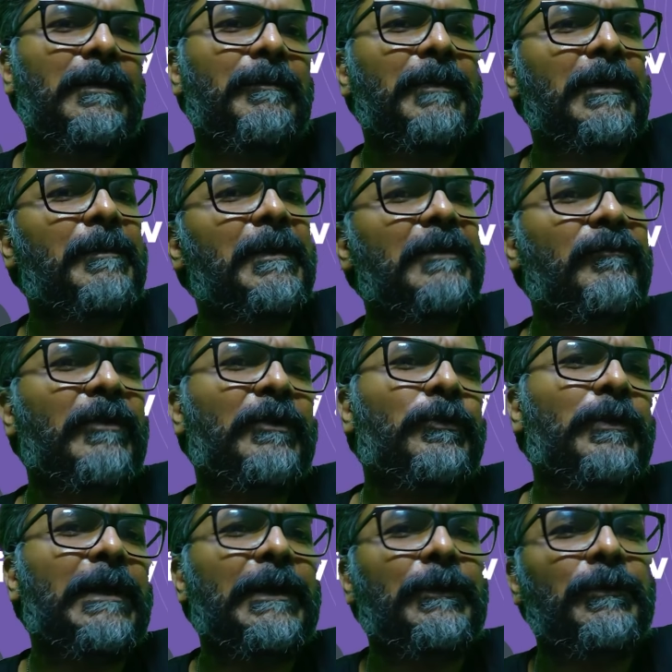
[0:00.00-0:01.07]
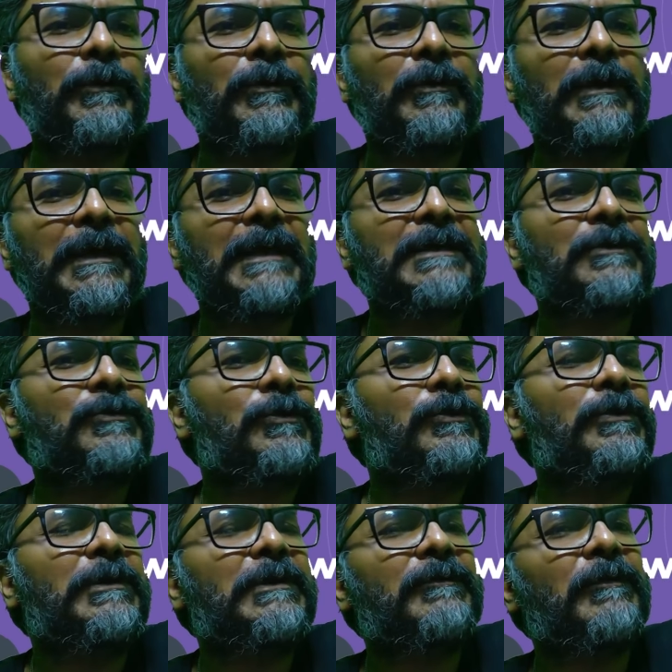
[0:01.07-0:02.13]
Per month 1292. And as I told
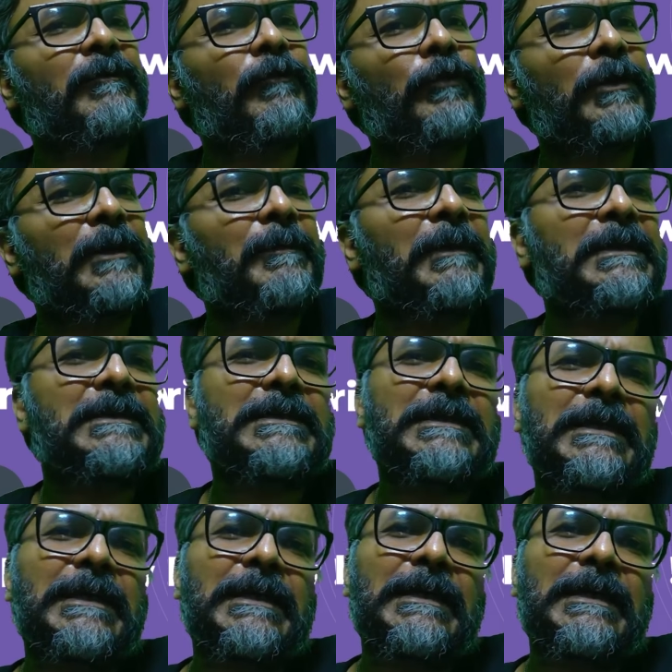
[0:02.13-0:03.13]
you, it is for 14 months.